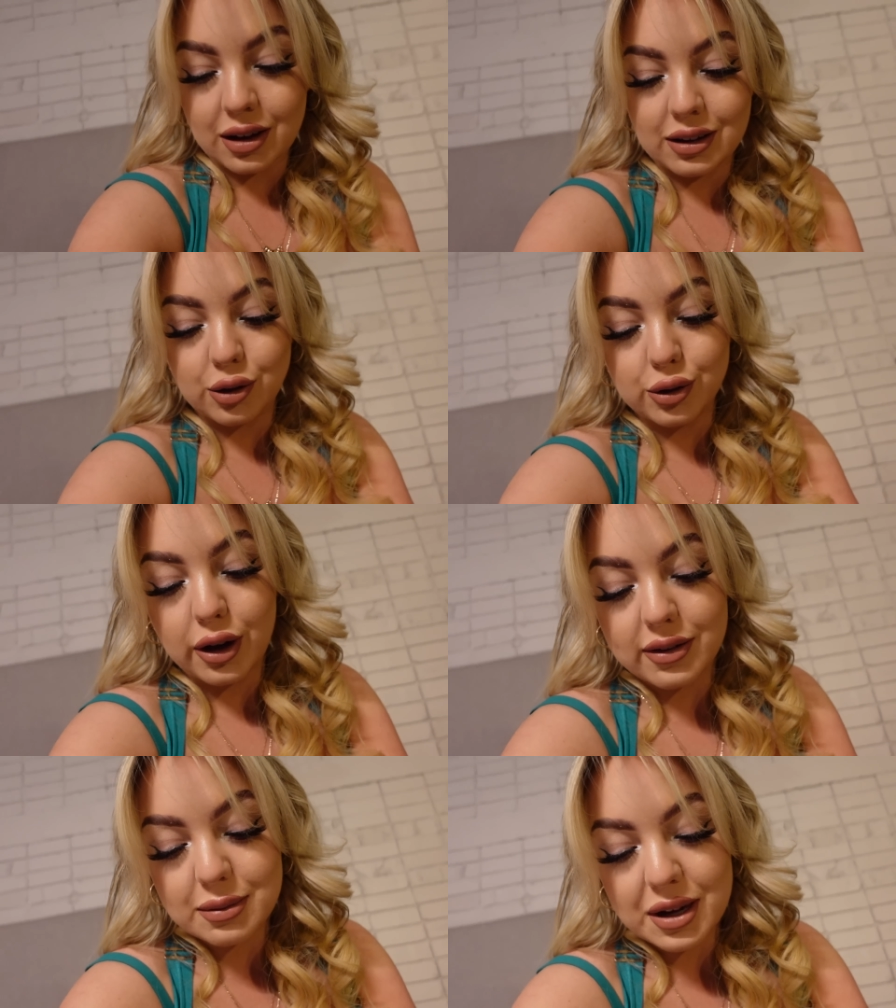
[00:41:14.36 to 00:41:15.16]
a little
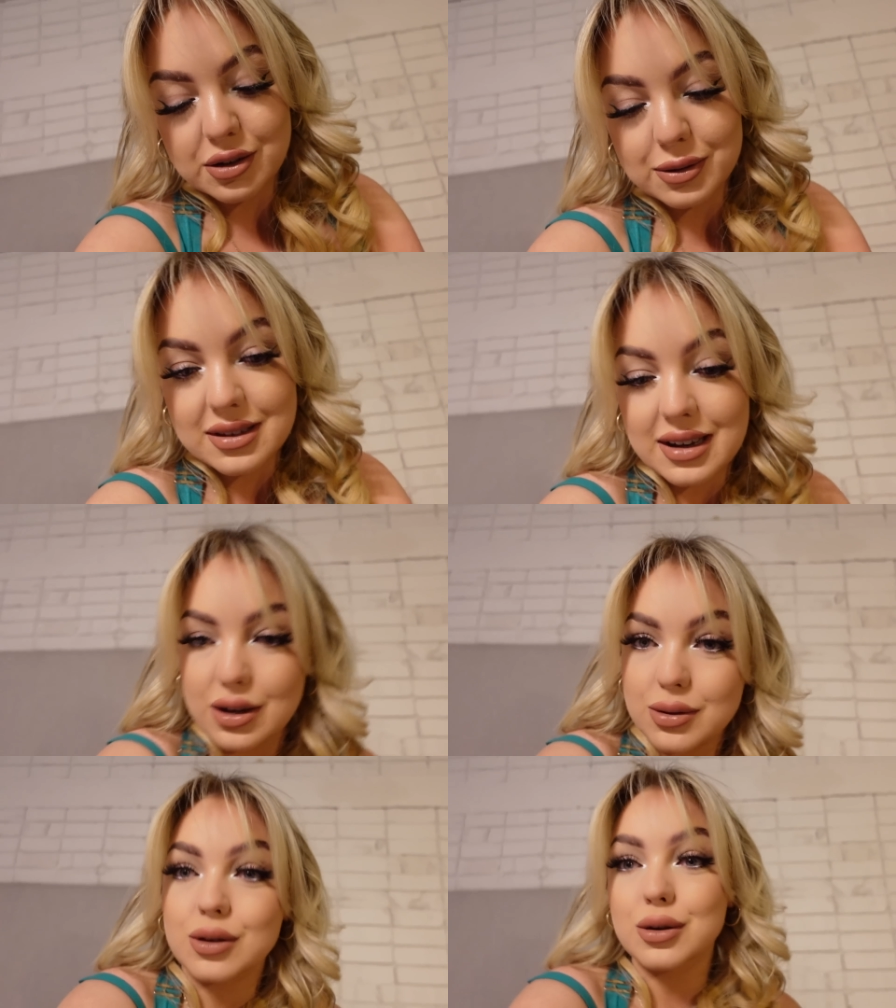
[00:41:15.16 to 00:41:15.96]
nervous about doing the
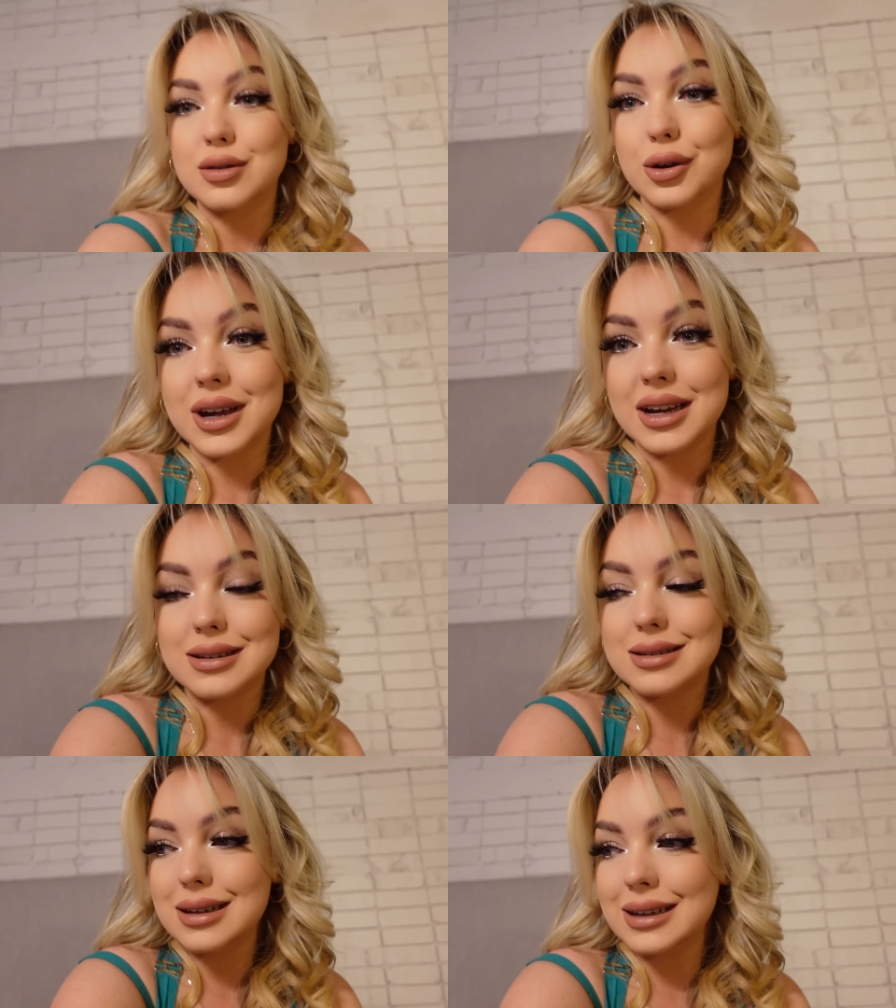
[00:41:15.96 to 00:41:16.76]
stage with no
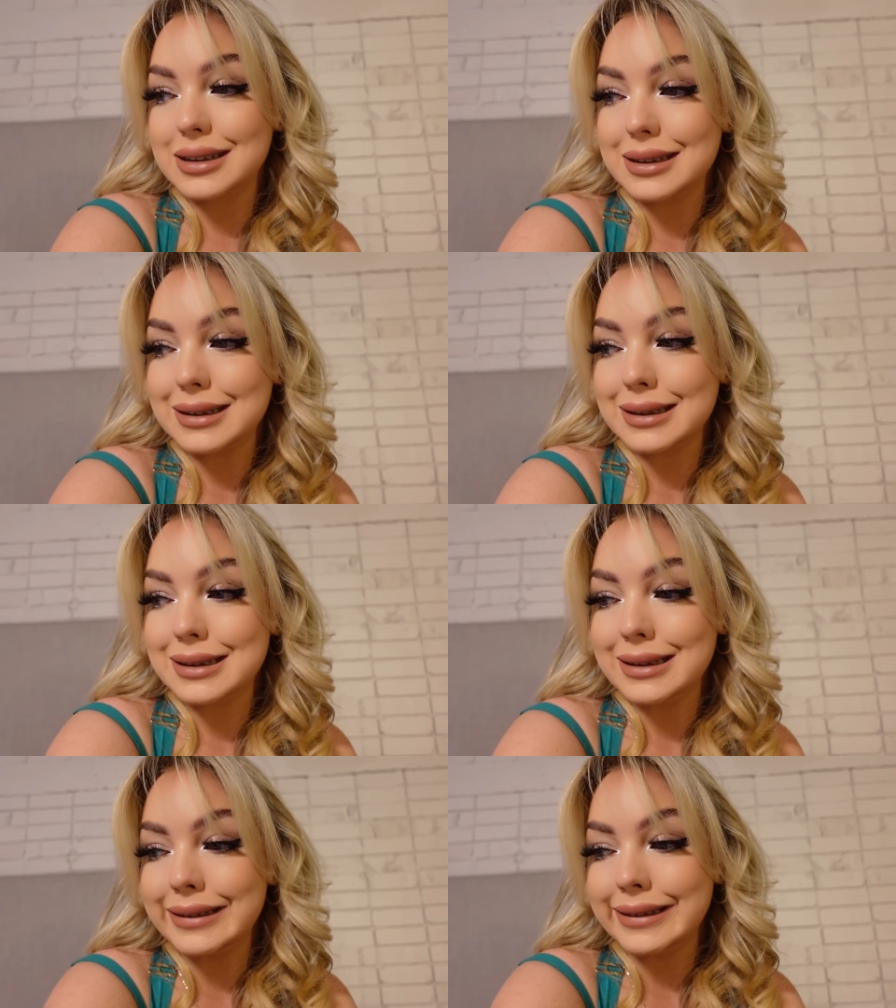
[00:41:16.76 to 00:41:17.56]
stockings.
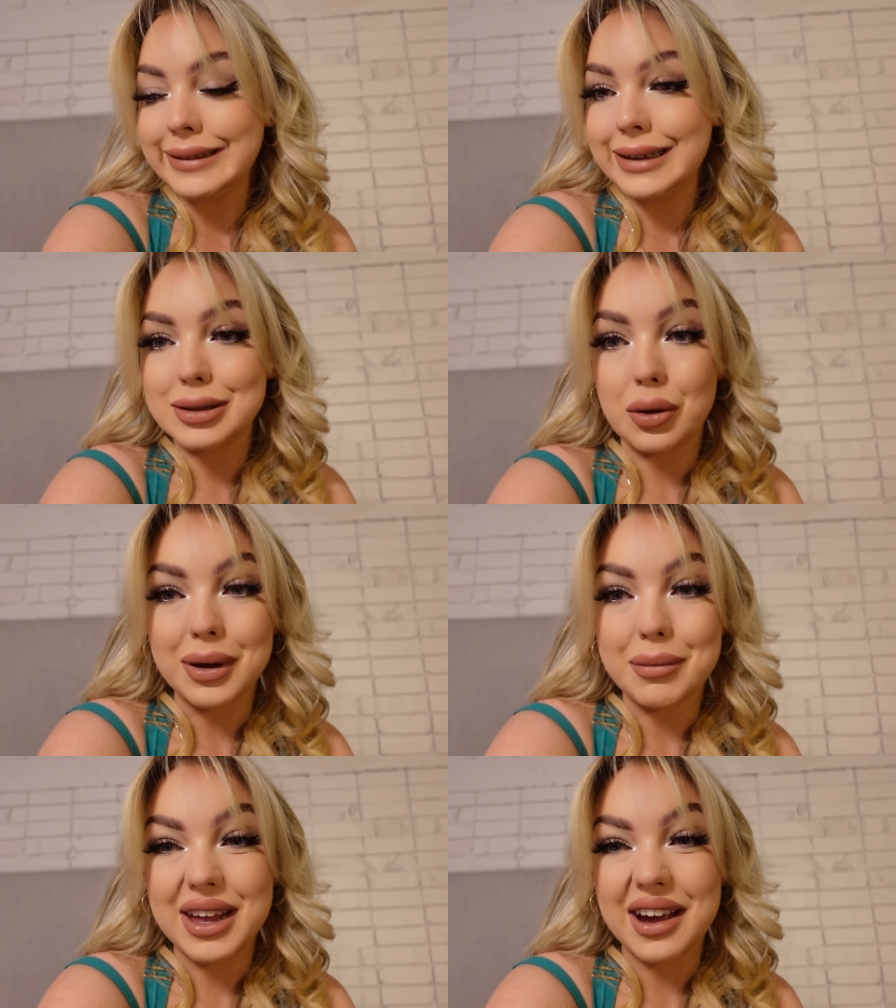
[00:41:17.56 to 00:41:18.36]
It's gonna
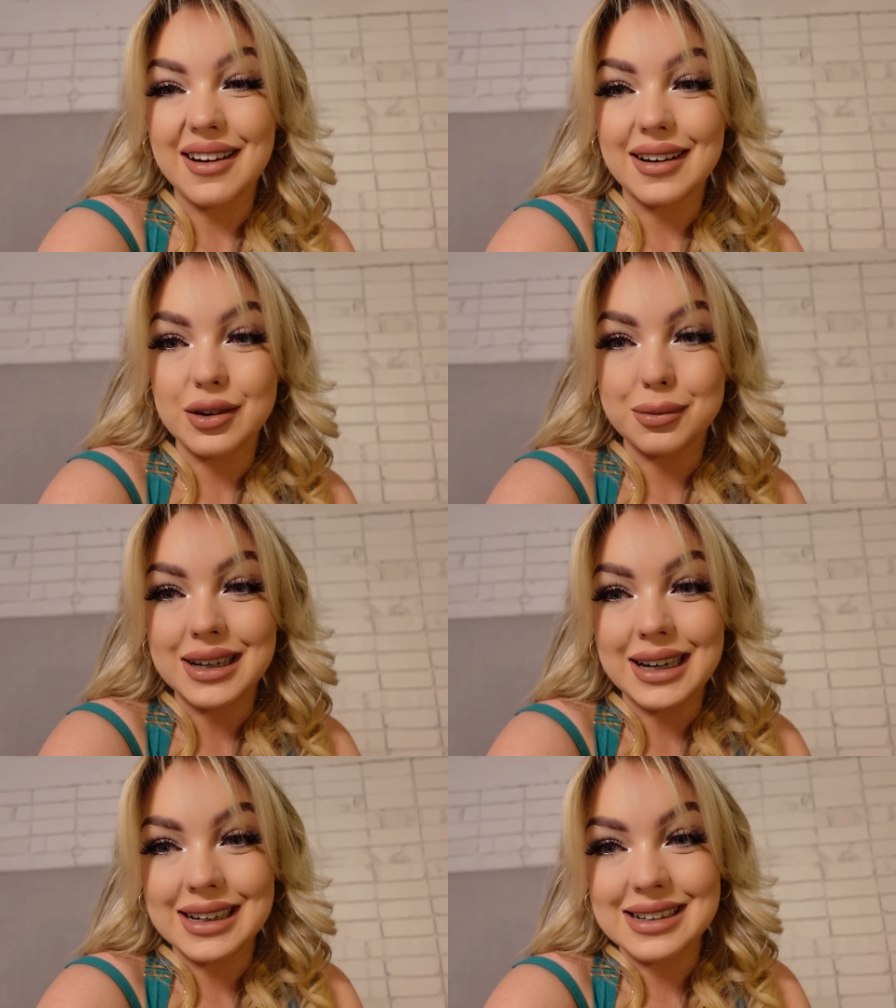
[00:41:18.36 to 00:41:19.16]
be a bit hard on my
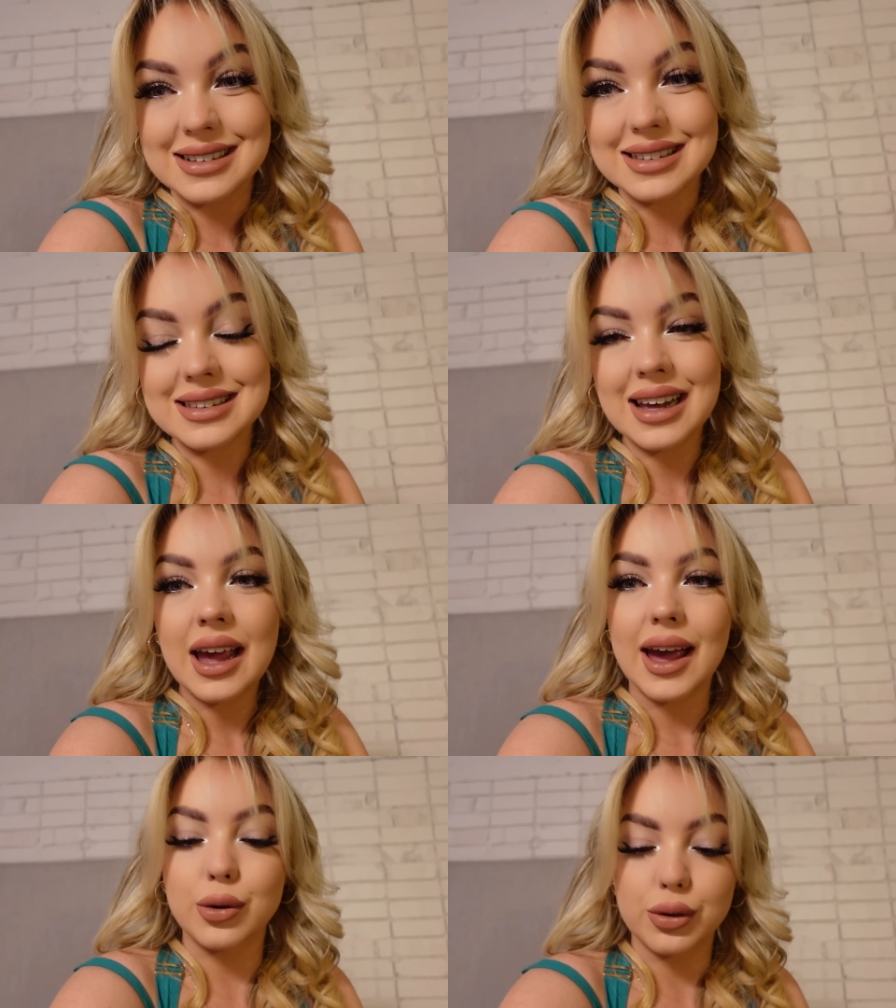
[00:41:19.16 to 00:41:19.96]
knees
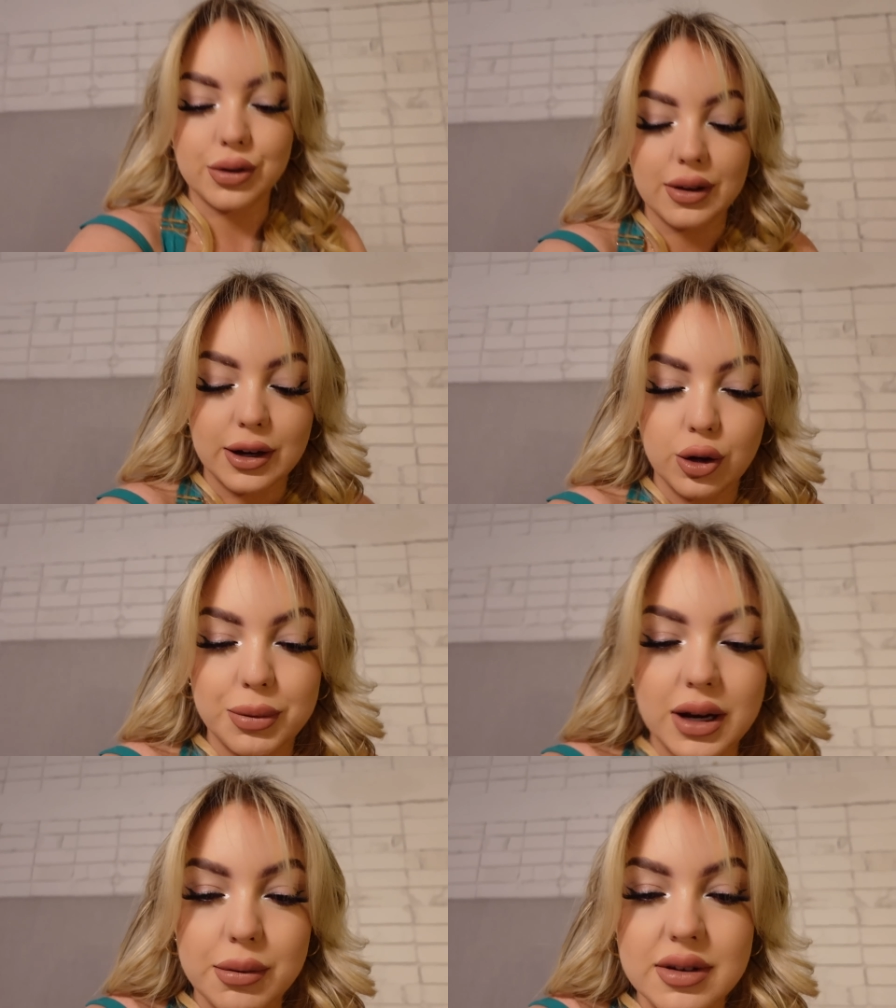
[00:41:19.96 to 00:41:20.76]
and also like not
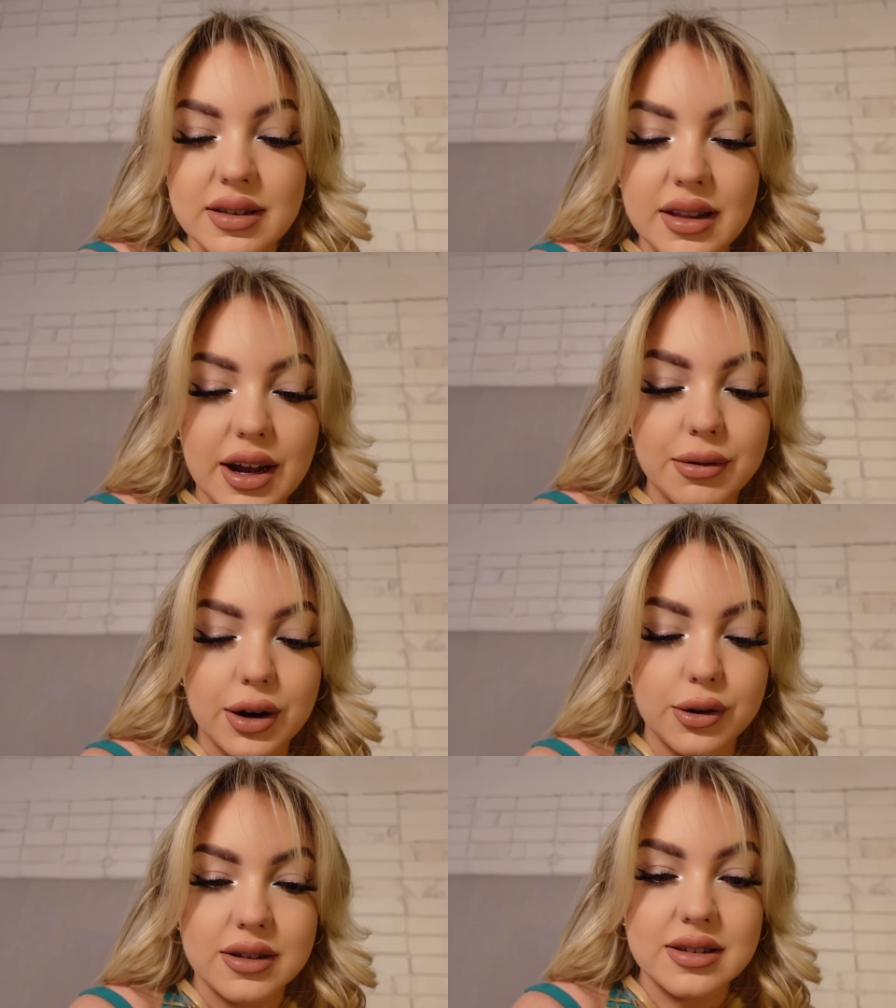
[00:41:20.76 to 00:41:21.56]
being able to slide
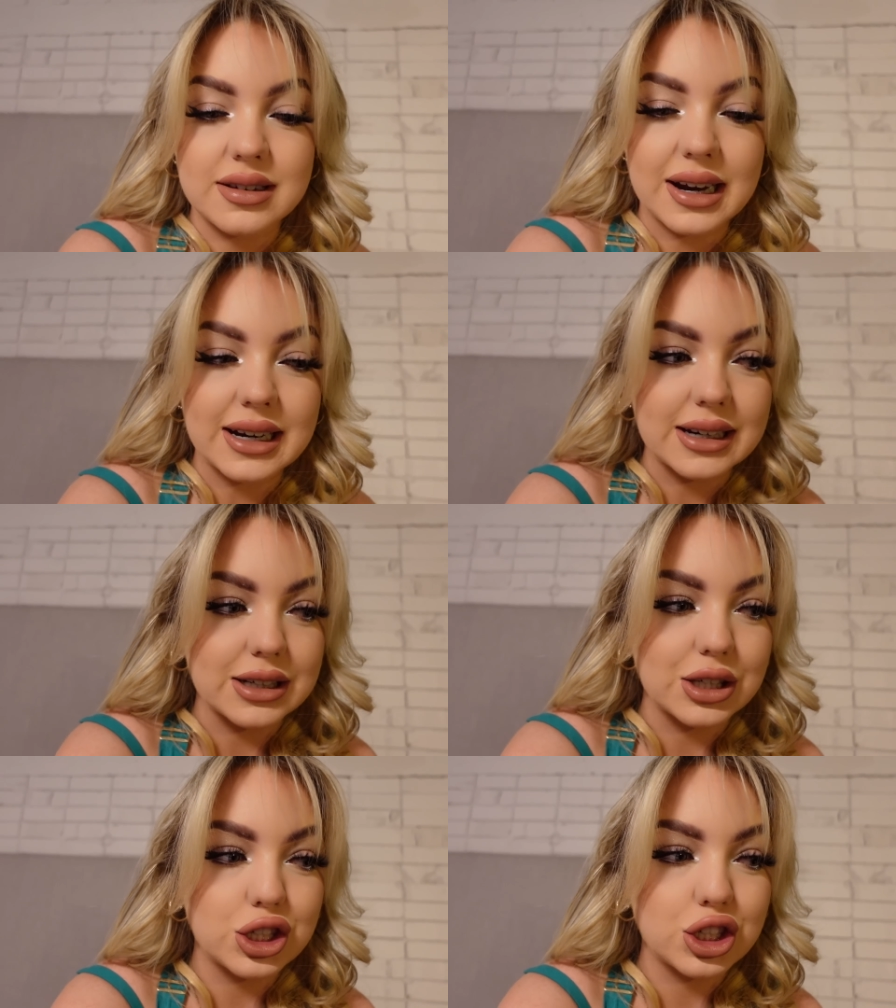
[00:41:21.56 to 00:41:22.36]
around on the
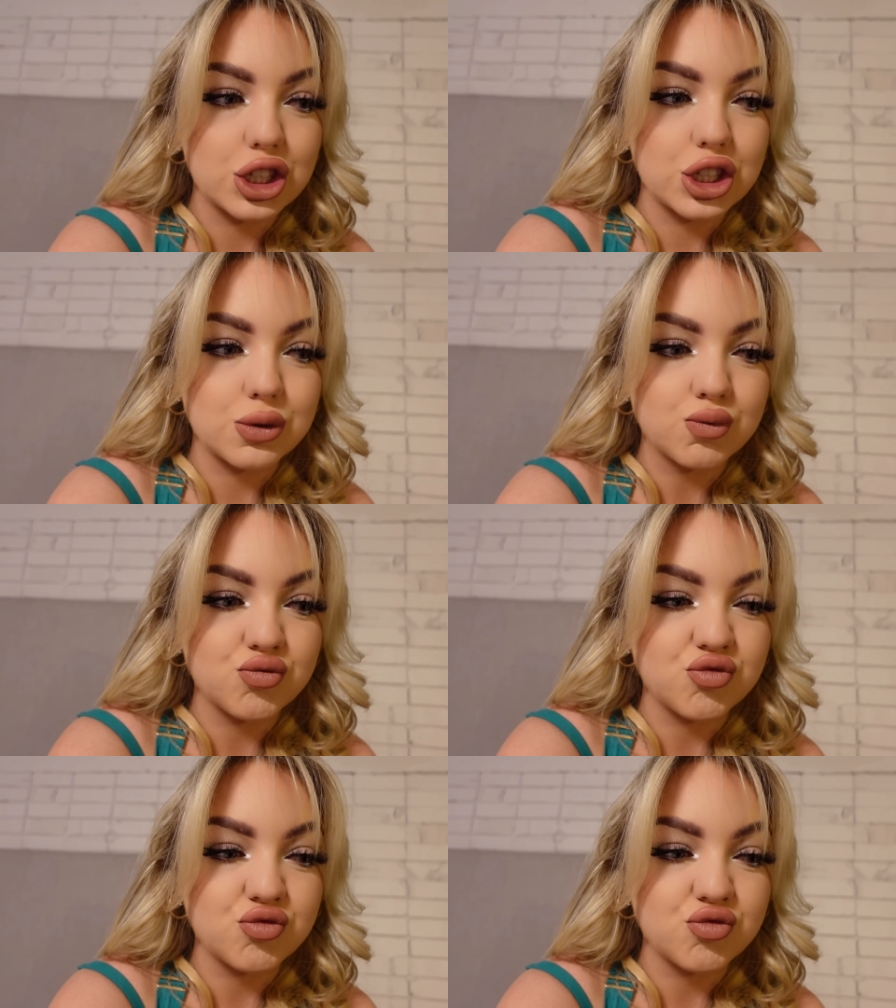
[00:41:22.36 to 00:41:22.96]
stage